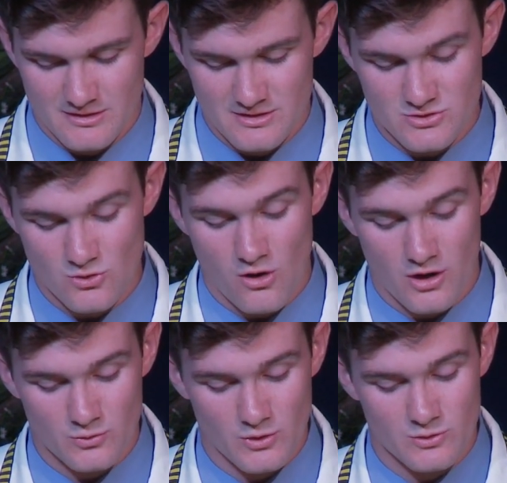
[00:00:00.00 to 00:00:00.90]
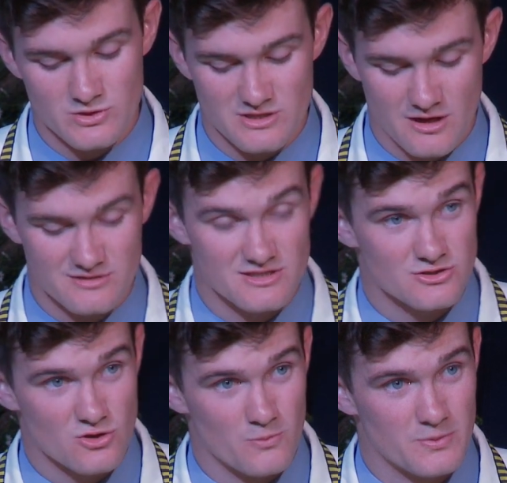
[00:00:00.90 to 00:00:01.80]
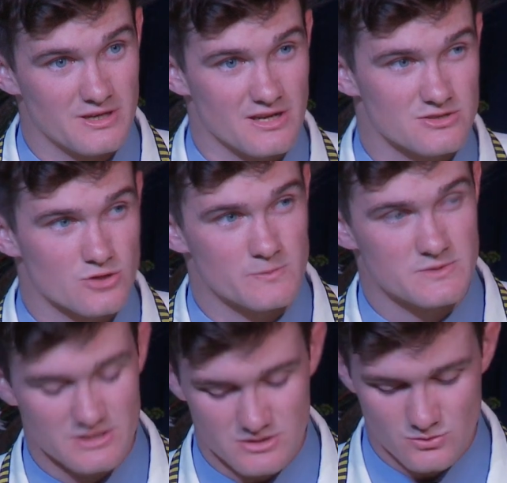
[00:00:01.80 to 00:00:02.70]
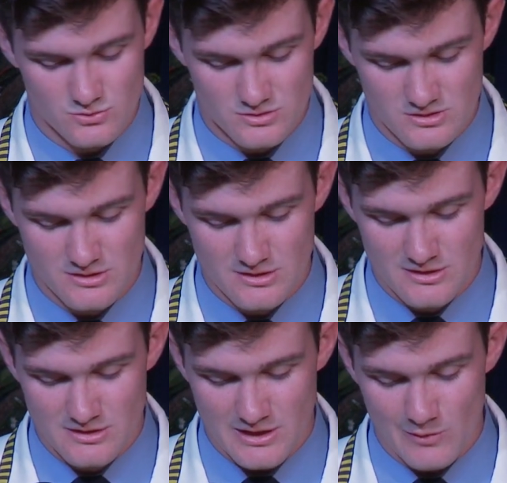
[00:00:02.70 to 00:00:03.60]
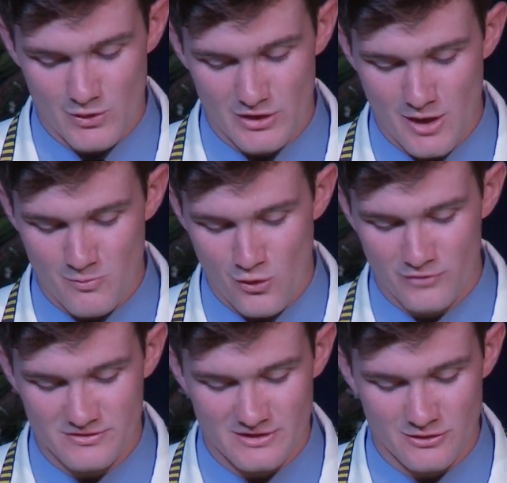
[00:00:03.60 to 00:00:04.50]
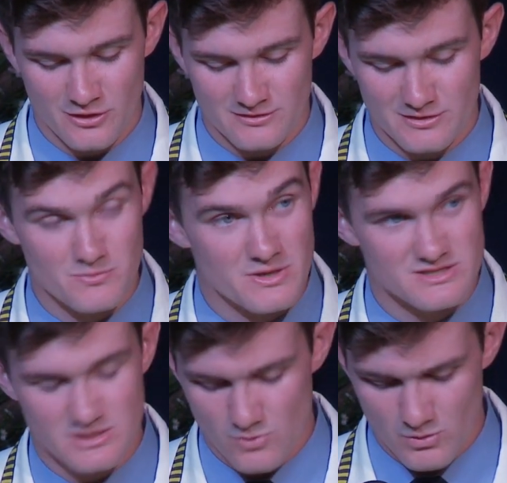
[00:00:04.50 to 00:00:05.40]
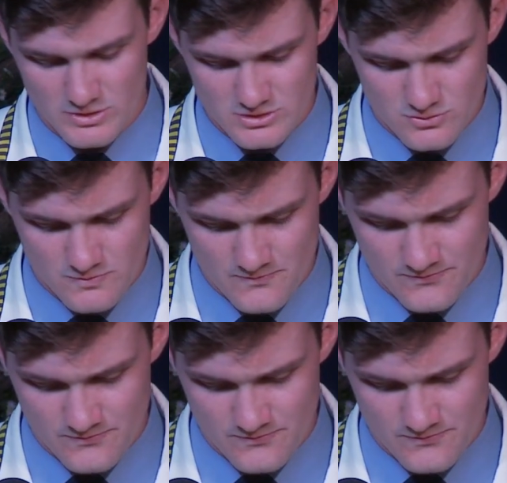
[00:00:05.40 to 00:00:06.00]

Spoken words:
It is your hard work which allows us to compete against top-tier schools, and we're now more often than not the best at what we do.